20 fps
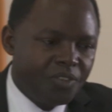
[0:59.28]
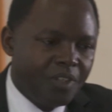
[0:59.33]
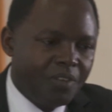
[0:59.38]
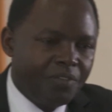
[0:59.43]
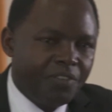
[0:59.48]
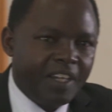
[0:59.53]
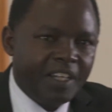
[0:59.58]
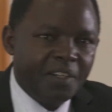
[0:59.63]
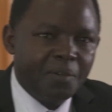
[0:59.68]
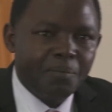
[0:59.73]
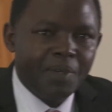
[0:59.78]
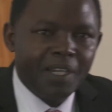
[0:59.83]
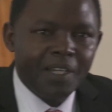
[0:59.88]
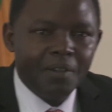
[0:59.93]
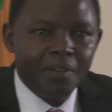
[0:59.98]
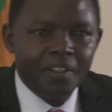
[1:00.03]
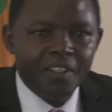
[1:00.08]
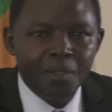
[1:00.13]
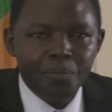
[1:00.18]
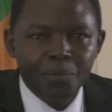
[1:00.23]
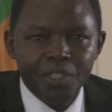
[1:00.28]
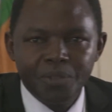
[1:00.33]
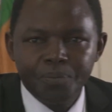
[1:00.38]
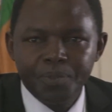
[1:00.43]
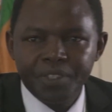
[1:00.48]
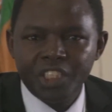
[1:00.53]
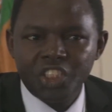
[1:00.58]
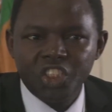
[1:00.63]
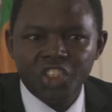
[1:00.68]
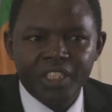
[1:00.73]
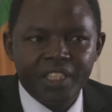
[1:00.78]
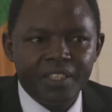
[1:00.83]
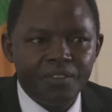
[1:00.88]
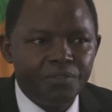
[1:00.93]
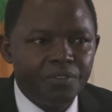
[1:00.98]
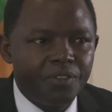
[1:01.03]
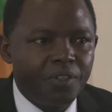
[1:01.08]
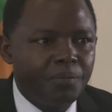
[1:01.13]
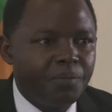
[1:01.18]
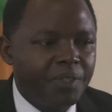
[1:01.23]
you have heard, my name is Peter Chege
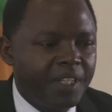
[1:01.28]
from